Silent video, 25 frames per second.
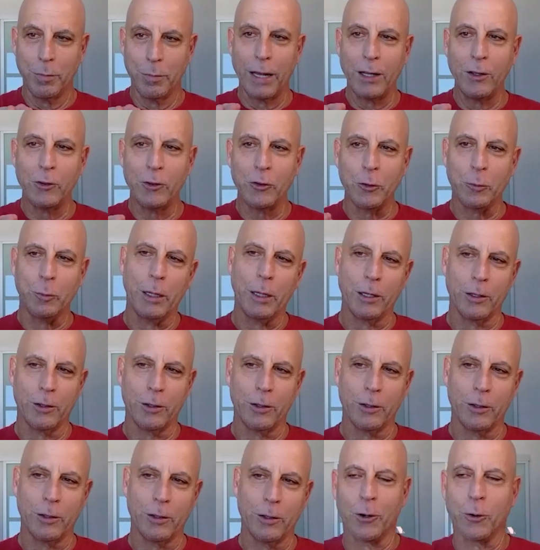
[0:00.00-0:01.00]
basement
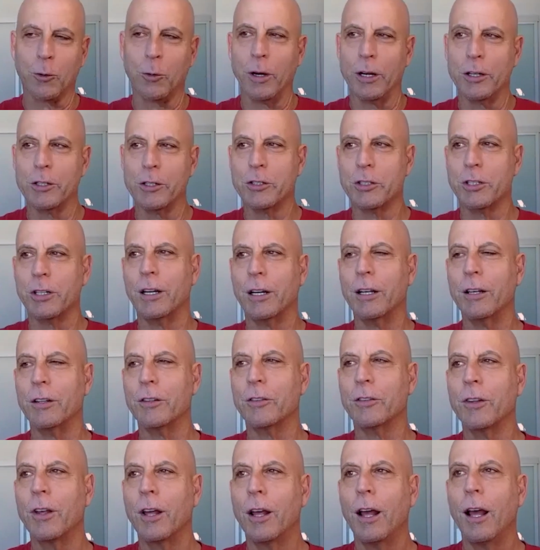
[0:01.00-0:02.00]
to that question
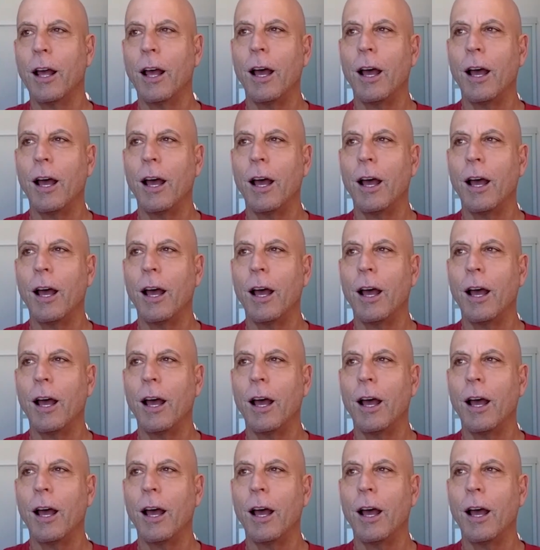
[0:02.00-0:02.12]
is,